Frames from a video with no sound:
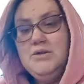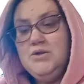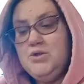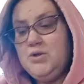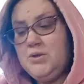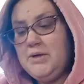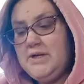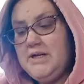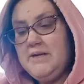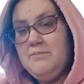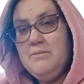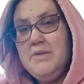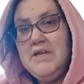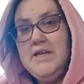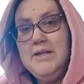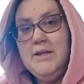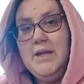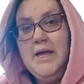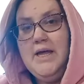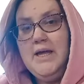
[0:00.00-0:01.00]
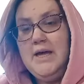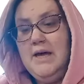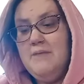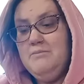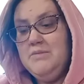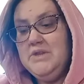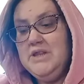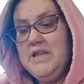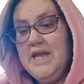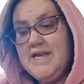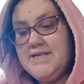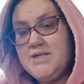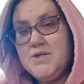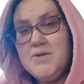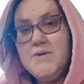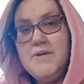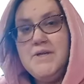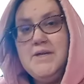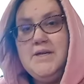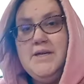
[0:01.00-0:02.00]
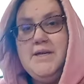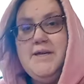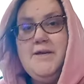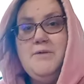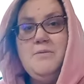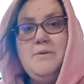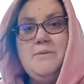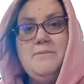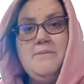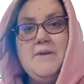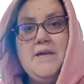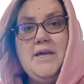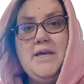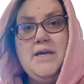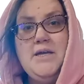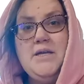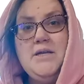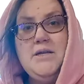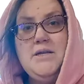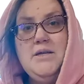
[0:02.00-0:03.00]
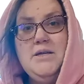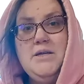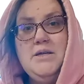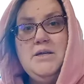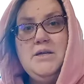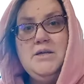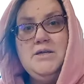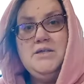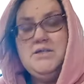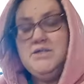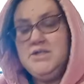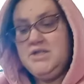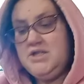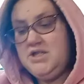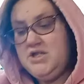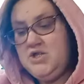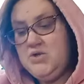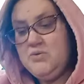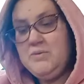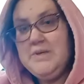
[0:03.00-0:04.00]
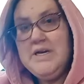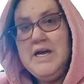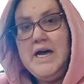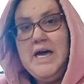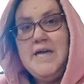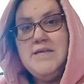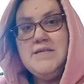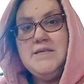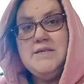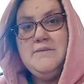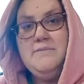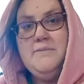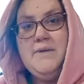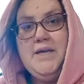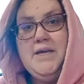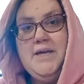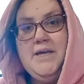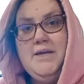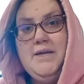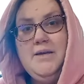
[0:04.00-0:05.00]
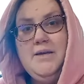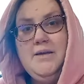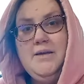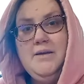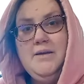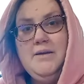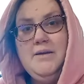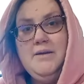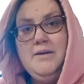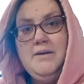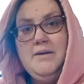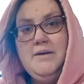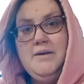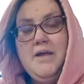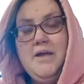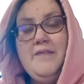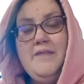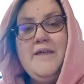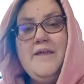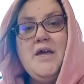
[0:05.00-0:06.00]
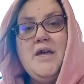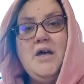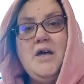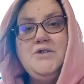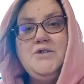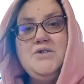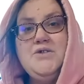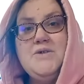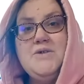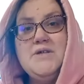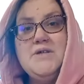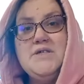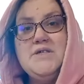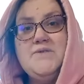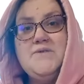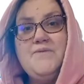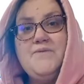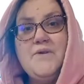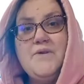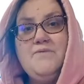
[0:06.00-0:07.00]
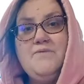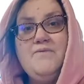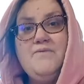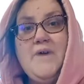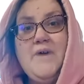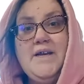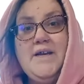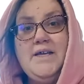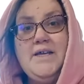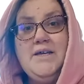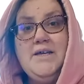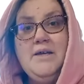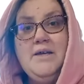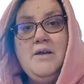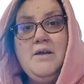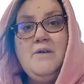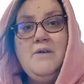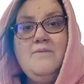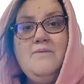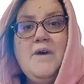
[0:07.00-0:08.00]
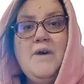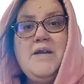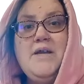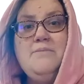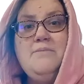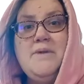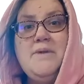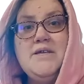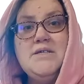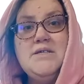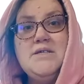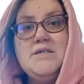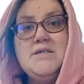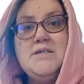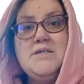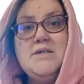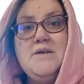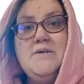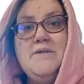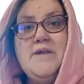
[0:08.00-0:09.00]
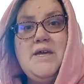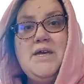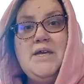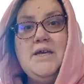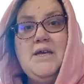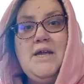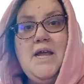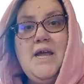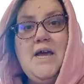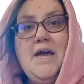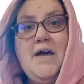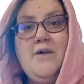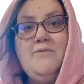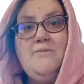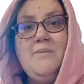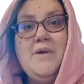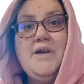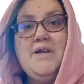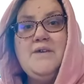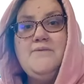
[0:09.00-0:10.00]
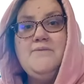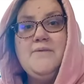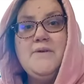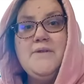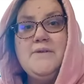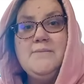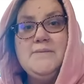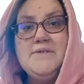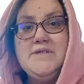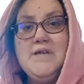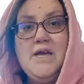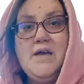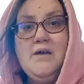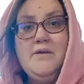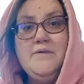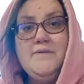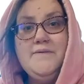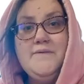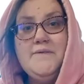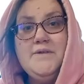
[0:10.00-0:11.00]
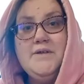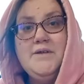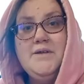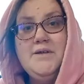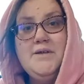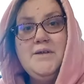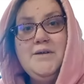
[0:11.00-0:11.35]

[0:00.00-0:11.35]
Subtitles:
Treating me like I'm lesser than a human being. Dehumanizing me. And they all do this for funny bits and so they can have money for themselves.